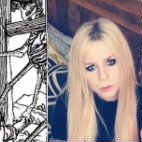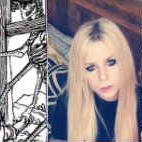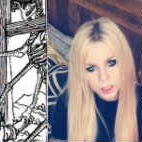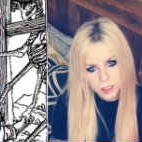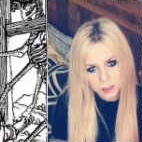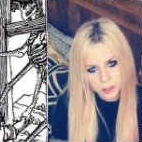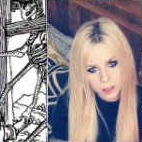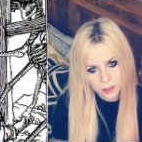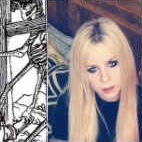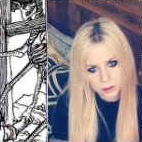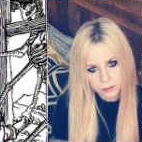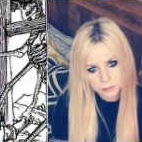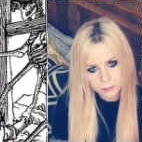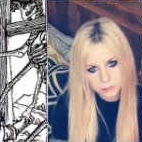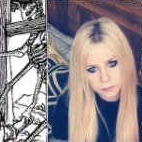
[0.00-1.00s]

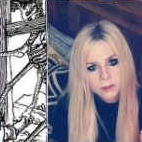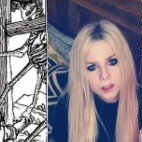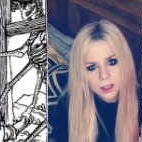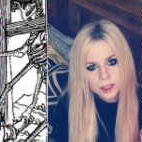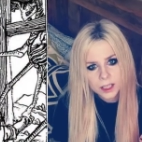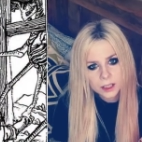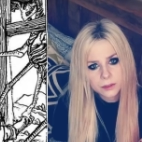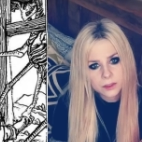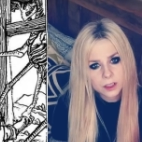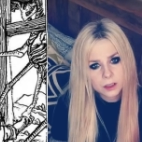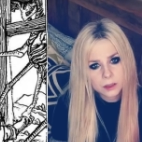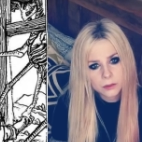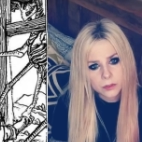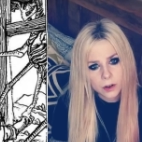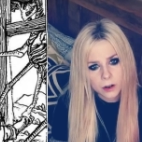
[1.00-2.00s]
creature that lived in
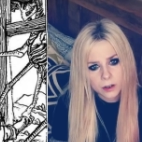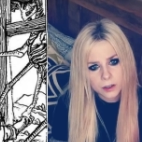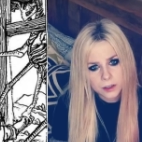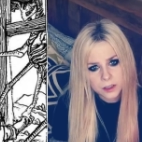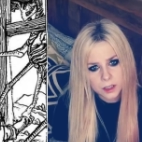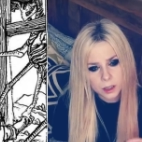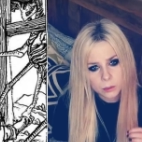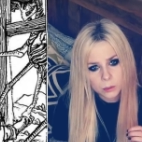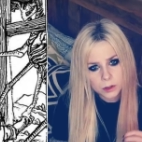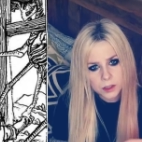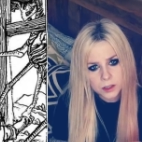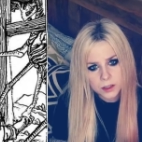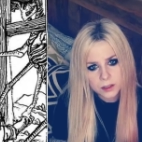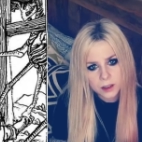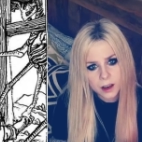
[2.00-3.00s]
the forest and would
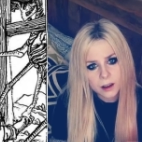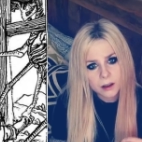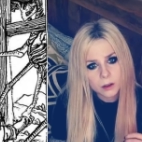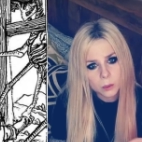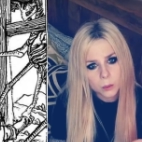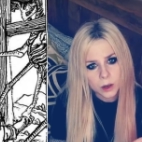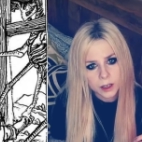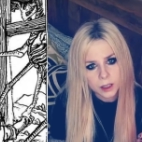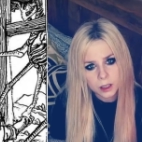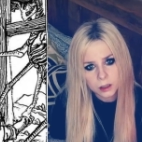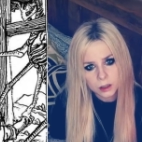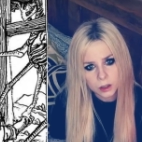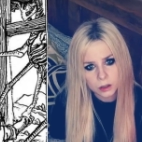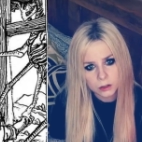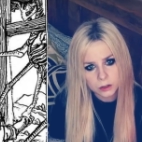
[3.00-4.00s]
snare away
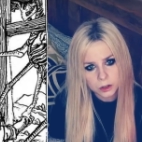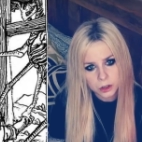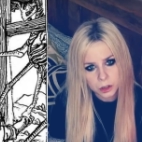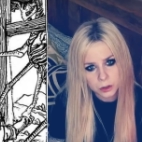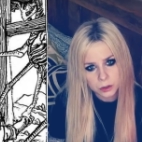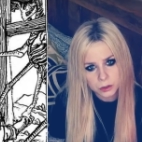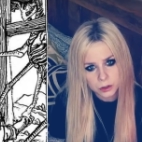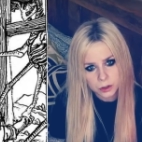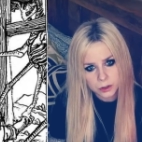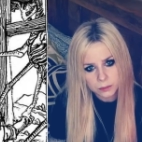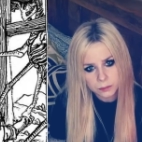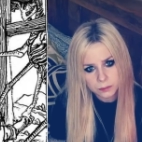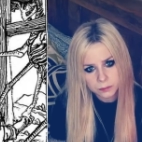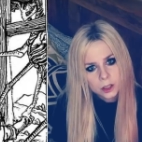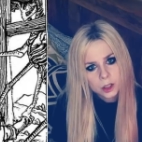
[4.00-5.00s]
young
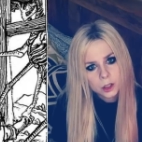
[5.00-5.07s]
children